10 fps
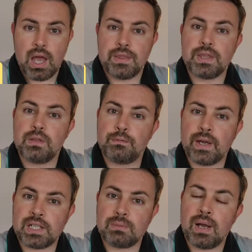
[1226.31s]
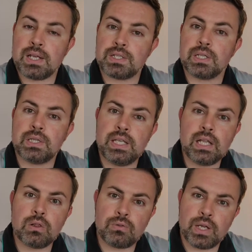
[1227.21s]
then the victim has the
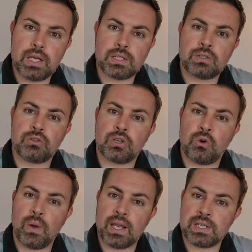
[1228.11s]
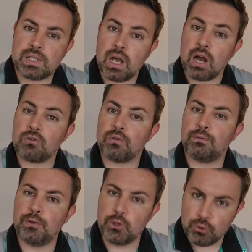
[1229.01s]
legal right to request a
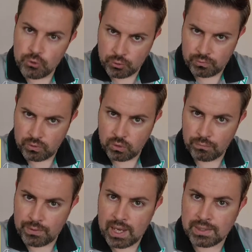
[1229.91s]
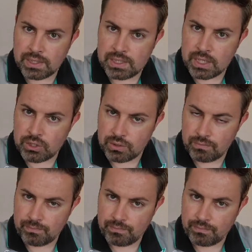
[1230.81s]
review of that decision.
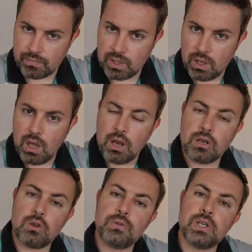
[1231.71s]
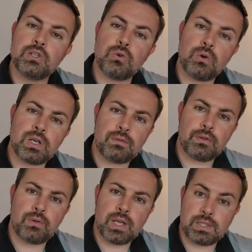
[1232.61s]
Now, they don't have
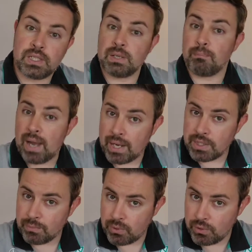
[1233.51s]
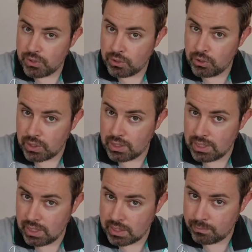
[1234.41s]
the right to demand a prosecution
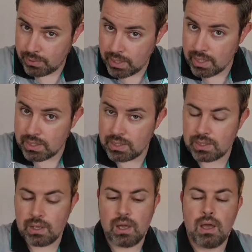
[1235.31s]
takes place,